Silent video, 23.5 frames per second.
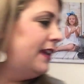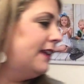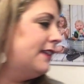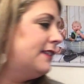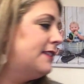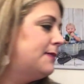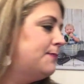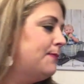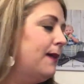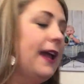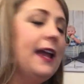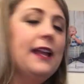the
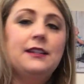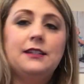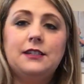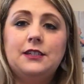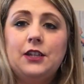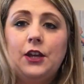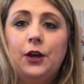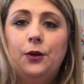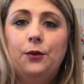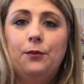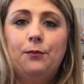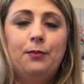
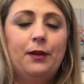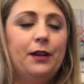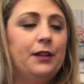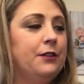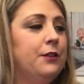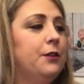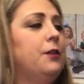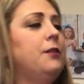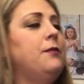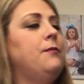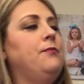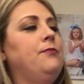Expand-A-Tote
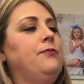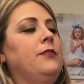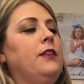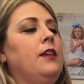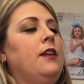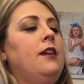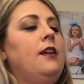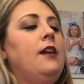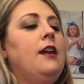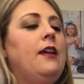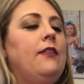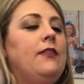bundle.
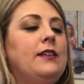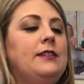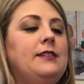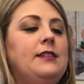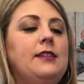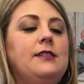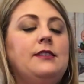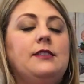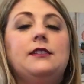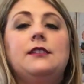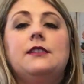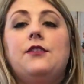This
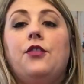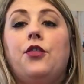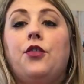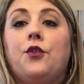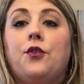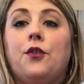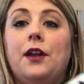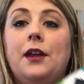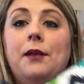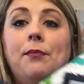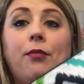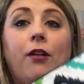is
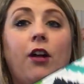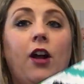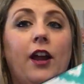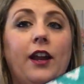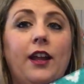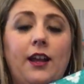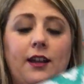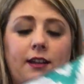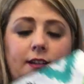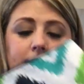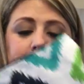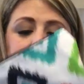three
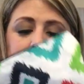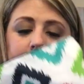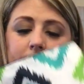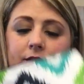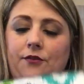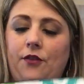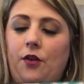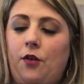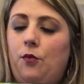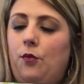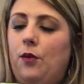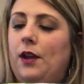products
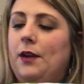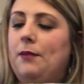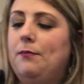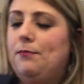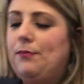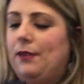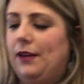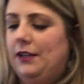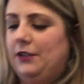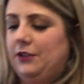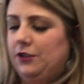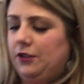for one
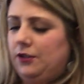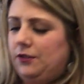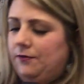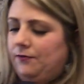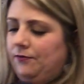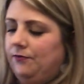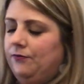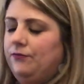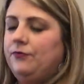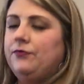bundle.